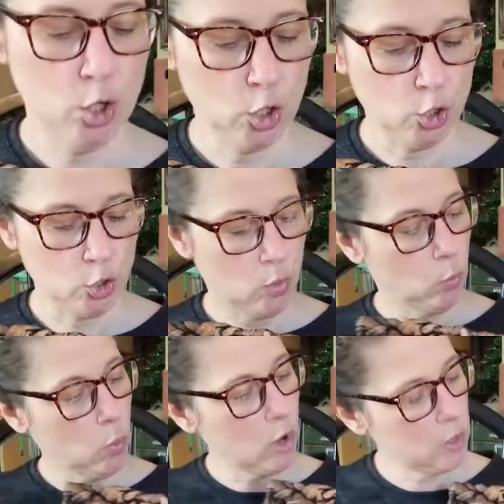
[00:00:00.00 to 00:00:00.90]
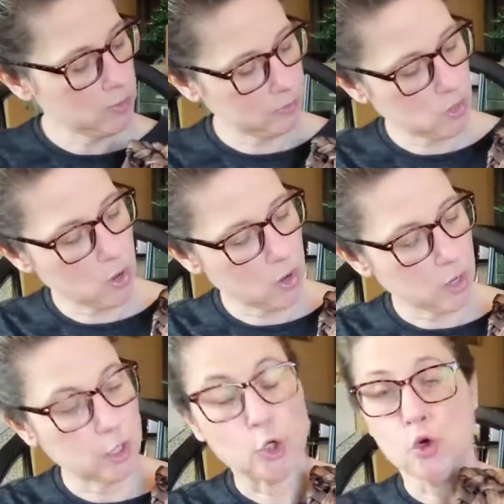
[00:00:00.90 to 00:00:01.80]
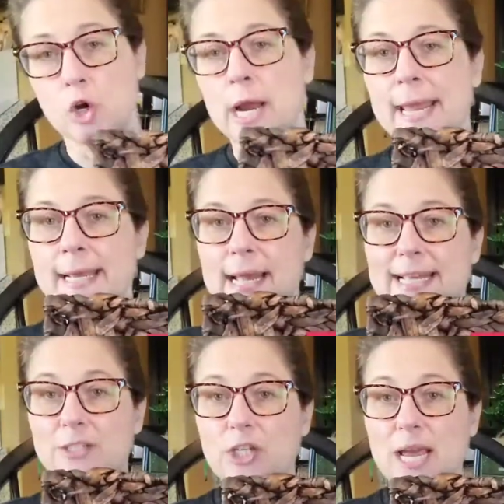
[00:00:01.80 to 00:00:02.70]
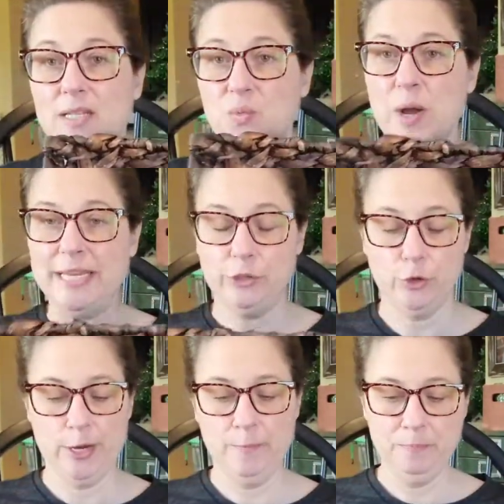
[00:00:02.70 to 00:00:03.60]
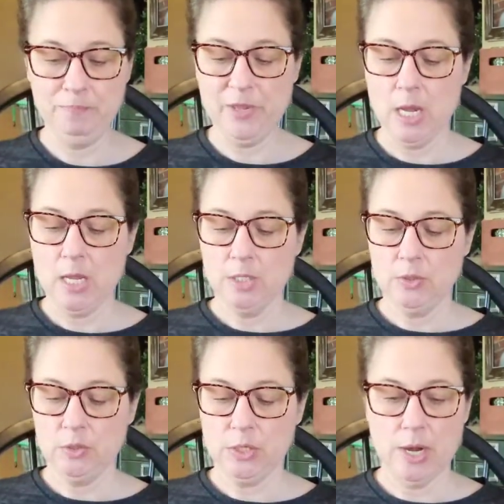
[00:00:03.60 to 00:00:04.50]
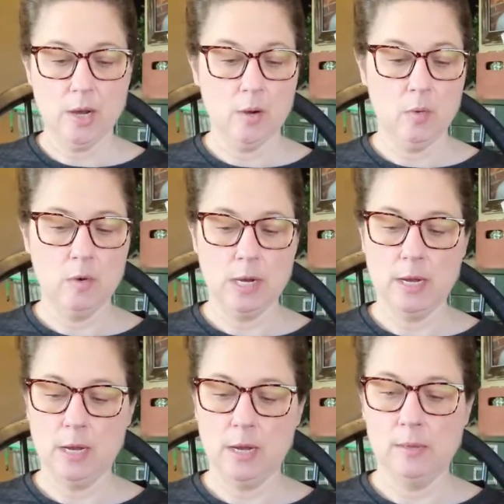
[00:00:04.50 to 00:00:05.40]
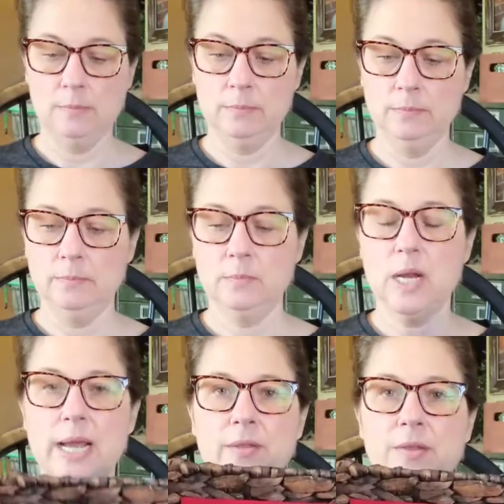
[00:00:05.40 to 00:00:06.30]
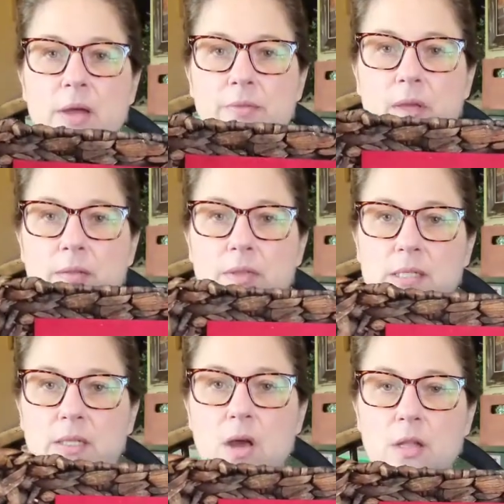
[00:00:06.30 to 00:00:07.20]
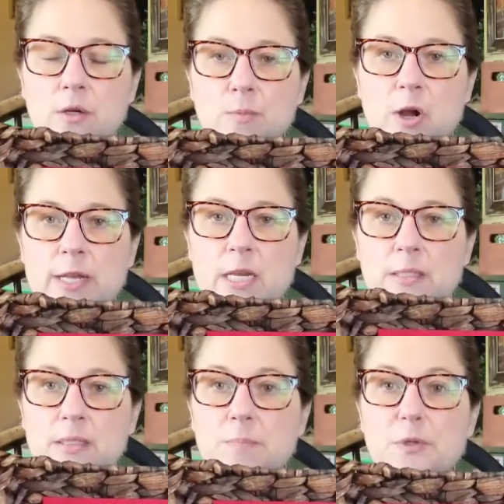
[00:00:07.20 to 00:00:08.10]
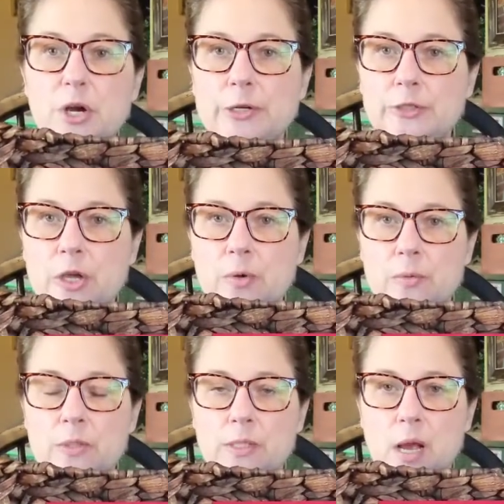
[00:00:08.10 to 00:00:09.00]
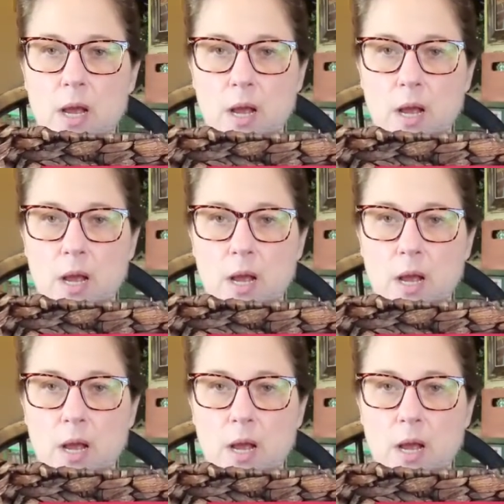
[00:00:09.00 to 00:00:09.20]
Her walls are gray and she has white trim, so I thought that this color brought in some dark tones